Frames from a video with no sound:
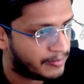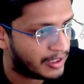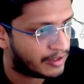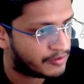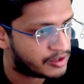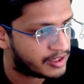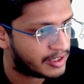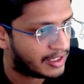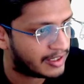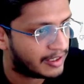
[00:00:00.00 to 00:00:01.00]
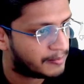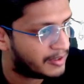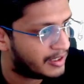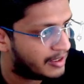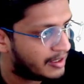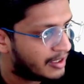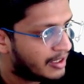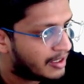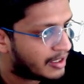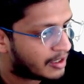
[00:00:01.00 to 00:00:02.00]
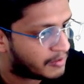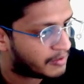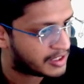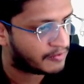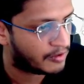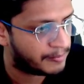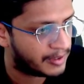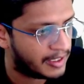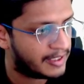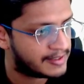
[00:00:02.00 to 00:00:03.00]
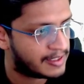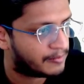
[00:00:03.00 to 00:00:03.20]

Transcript: like if you see, like let me take a question from gate exam.